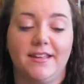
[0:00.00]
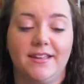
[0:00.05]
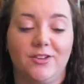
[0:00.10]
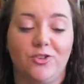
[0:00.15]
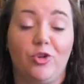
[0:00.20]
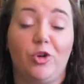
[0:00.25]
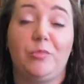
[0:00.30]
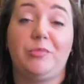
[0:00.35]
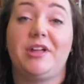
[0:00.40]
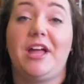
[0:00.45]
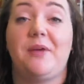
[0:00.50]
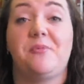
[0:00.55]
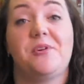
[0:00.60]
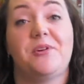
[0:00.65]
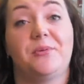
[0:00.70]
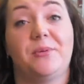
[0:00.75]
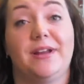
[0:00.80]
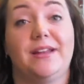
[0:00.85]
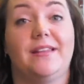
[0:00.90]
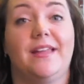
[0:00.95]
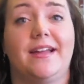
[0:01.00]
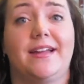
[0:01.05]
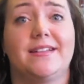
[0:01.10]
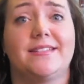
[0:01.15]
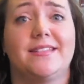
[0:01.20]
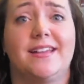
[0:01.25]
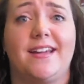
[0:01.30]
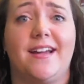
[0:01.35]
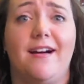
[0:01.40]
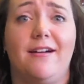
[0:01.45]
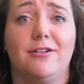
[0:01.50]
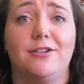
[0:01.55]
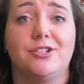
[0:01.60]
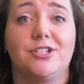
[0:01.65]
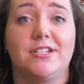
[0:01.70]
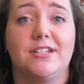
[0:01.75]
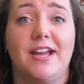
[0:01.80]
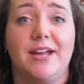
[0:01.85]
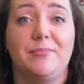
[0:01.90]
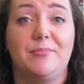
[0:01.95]
normally I wouldn't read like a
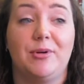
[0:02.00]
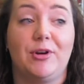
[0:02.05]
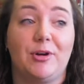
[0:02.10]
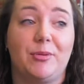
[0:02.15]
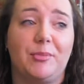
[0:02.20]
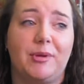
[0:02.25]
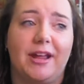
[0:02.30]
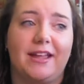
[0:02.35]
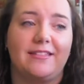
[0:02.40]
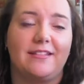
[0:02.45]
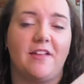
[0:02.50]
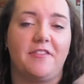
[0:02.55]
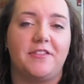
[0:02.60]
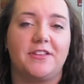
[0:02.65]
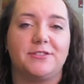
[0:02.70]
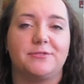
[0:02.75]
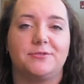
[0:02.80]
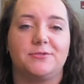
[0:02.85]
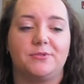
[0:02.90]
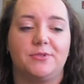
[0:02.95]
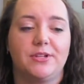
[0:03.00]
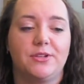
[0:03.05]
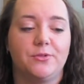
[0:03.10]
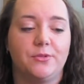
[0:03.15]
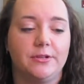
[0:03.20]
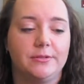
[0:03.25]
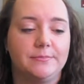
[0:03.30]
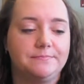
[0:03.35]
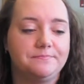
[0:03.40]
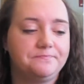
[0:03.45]
psychology type book, but I thought this was really cool.